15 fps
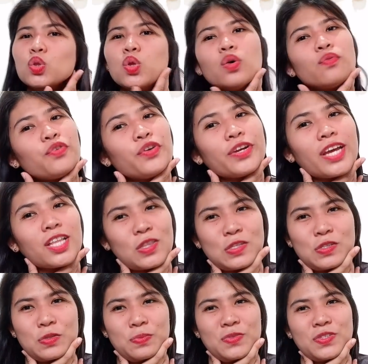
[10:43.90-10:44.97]
don't forget to
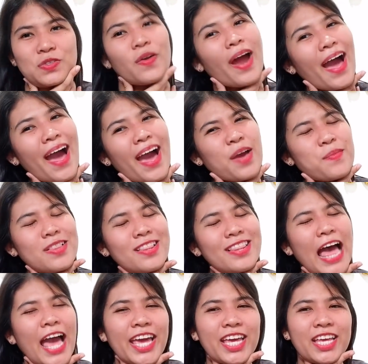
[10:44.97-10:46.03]
subscribe,
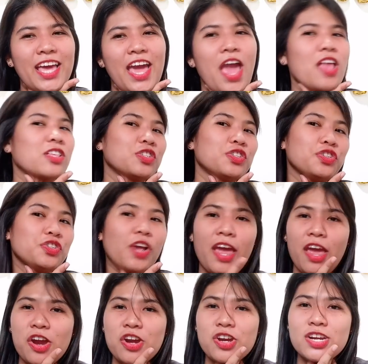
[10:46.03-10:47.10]
like, and
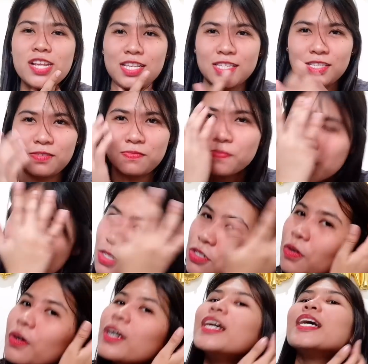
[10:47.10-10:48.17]
share this
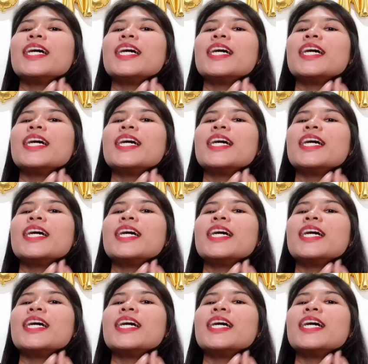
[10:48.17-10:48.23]
video.